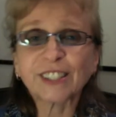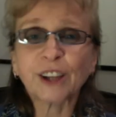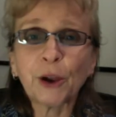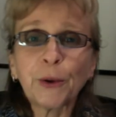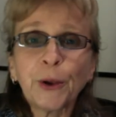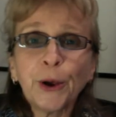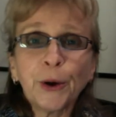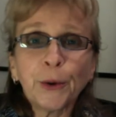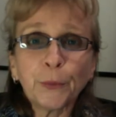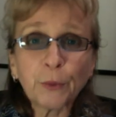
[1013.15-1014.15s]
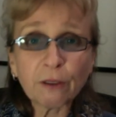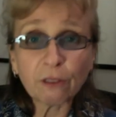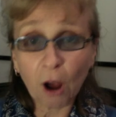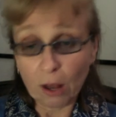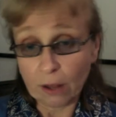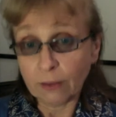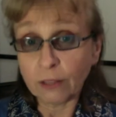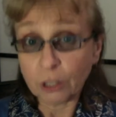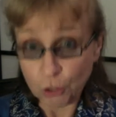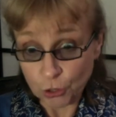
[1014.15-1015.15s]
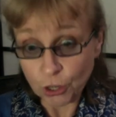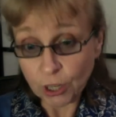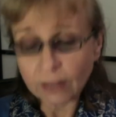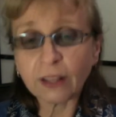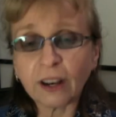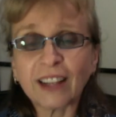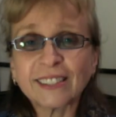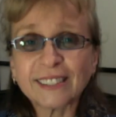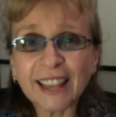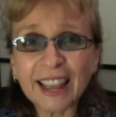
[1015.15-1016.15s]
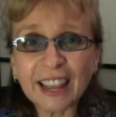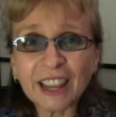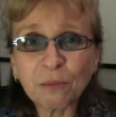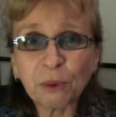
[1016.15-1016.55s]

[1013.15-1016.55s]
So we've got the student that I see,